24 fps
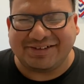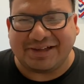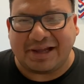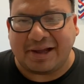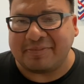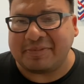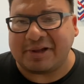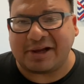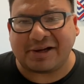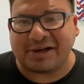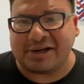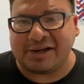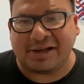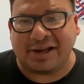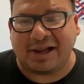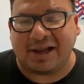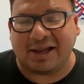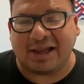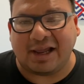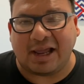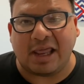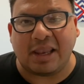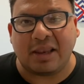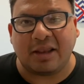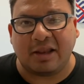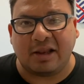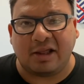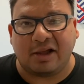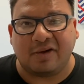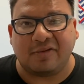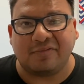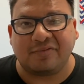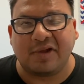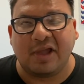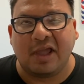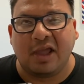I'm not gonna lie, I
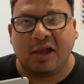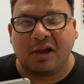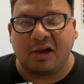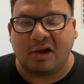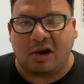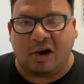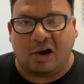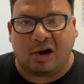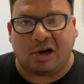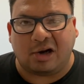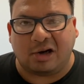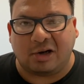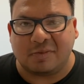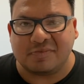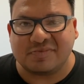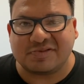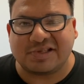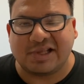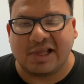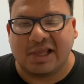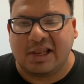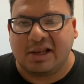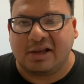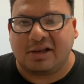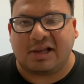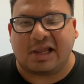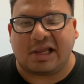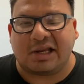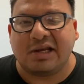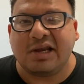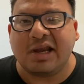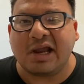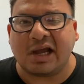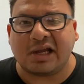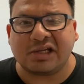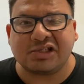love carbs,
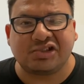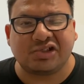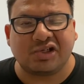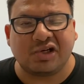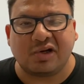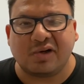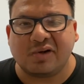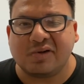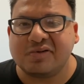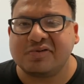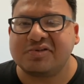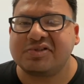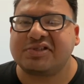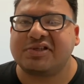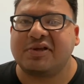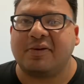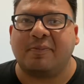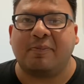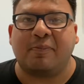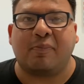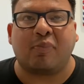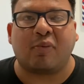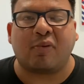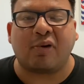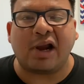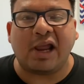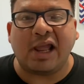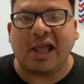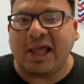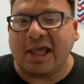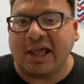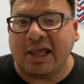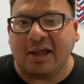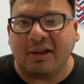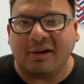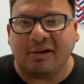like nachos,
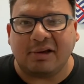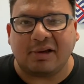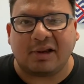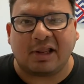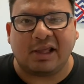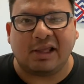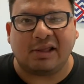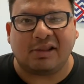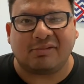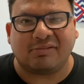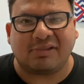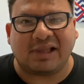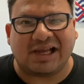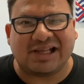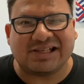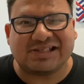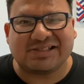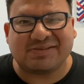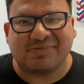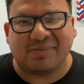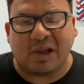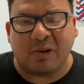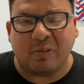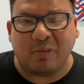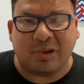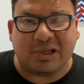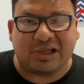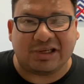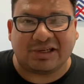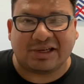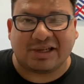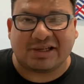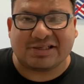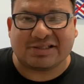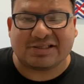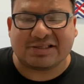bread. Like, that's my
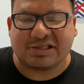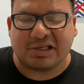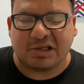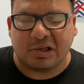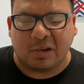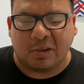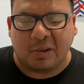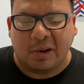weakness.